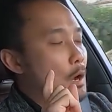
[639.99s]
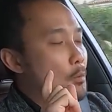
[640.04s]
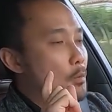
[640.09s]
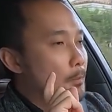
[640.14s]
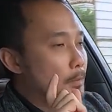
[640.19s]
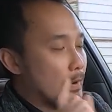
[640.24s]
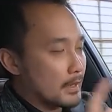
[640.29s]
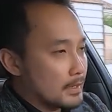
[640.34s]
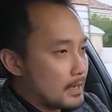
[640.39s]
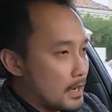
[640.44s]

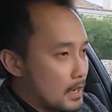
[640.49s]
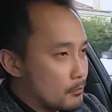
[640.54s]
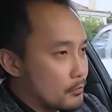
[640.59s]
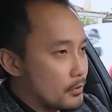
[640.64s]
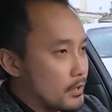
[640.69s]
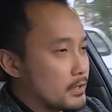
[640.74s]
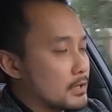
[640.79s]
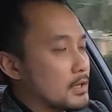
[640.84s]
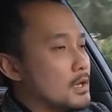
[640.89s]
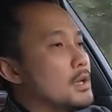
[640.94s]
our plug-in
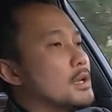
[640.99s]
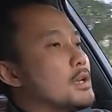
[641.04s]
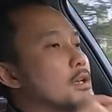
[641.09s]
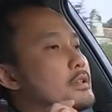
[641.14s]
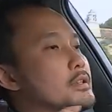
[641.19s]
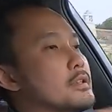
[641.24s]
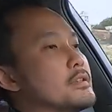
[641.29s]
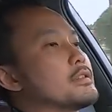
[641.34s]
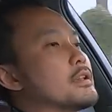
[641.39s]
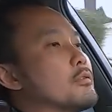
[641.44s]
hybrid
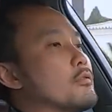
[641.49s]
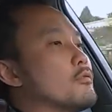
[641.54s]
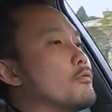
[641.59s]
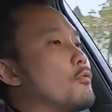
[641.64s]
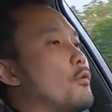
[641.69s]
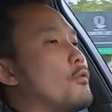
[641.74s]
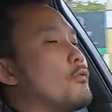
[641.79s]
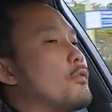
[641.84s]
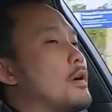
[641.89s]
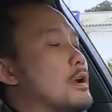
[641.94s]

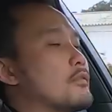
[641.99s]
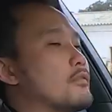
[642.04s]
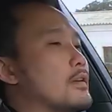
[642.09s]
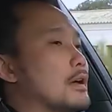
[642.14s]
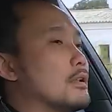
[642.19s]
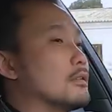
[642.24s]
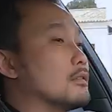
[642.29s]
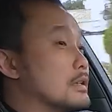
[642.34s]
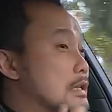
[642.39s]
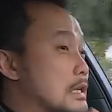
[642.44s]

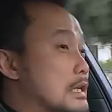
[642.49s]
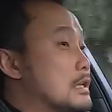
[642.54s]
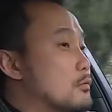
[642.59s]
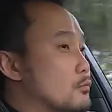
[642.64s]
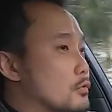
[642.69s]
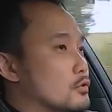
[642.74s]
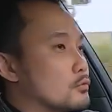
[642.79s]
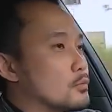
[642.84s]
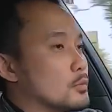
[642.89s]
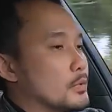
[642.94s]

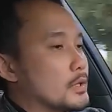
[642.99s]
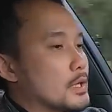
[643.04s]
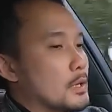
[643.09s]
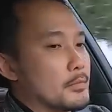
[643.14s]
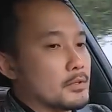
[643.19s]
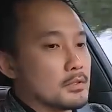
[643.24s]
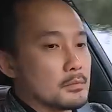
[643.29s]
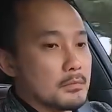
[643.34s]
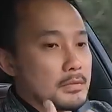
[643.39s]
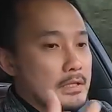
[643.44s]
D745LE, which will be
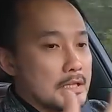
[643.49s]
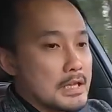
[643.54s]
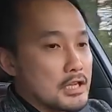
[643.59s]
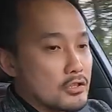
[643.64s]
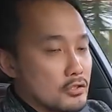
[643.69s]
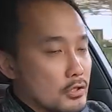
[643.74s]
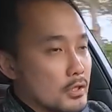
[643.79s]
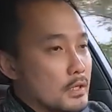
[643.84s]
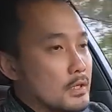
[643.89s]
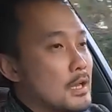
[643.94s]
coming to
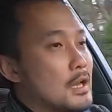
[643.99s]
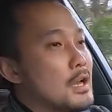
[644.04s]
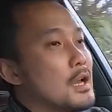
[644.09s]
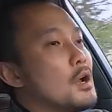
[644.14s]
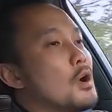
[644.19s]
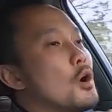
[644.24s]
Malaysia,